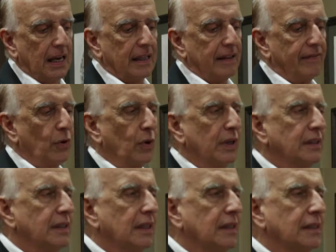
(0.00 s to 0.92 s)
The voice
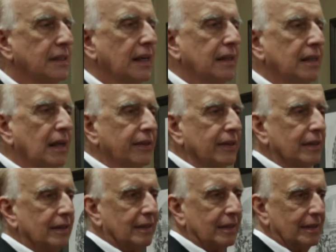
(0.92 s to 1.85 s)
didn't say nothing,
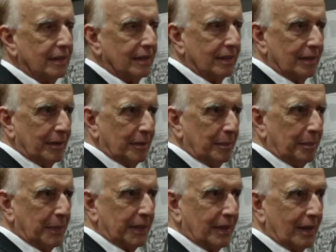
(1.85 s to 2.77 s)

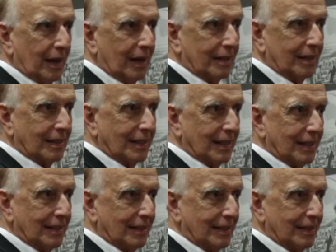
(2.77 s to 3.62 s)
but the knocking